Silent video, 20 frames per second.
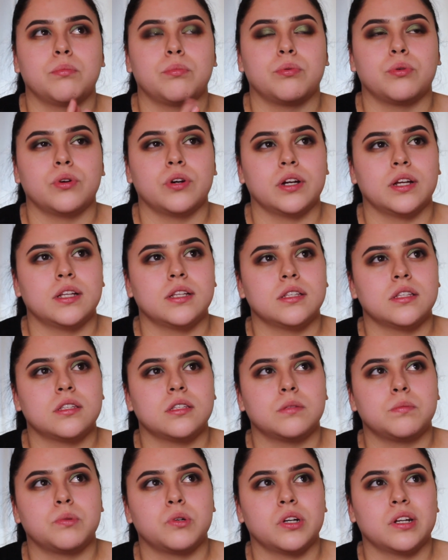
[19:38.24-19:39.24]

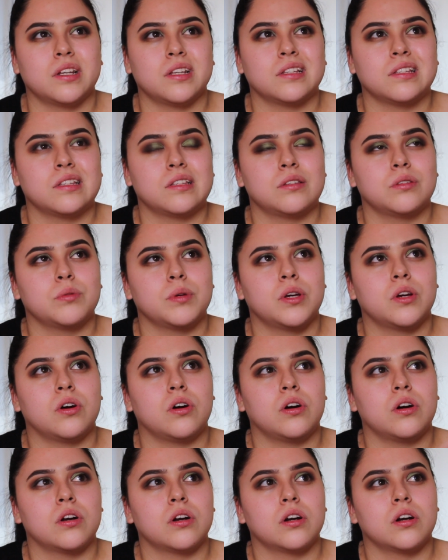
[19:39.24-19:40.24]
Prince. We
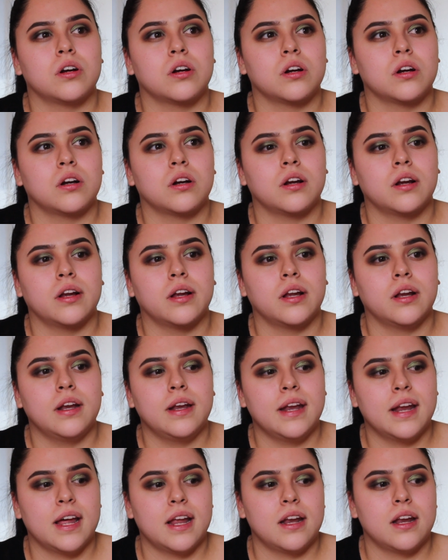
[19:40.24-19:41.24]
call her
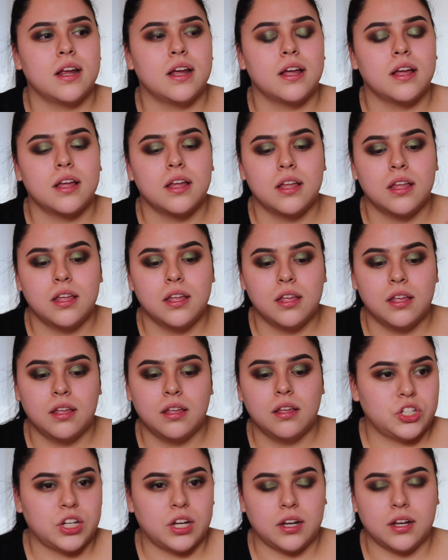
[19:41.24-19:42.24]
Nana,
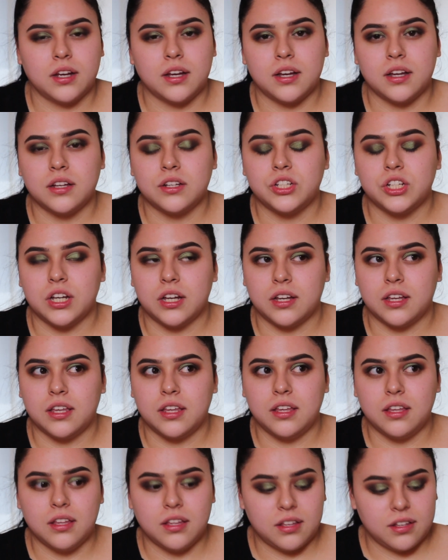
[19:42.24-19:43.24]
Changa,
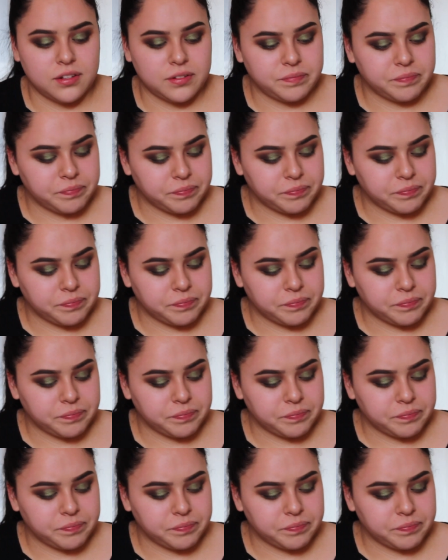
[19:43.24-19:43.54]
Changi.